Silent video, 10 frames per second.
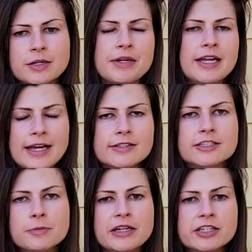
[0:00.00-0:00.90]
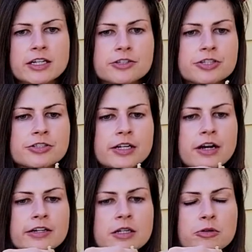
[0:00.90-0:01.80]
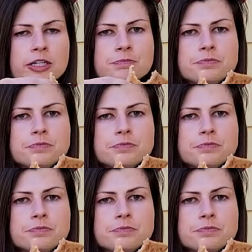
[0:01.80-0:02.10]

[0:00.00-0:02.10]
I mean, it, it's still melted. It's just not hot anymore.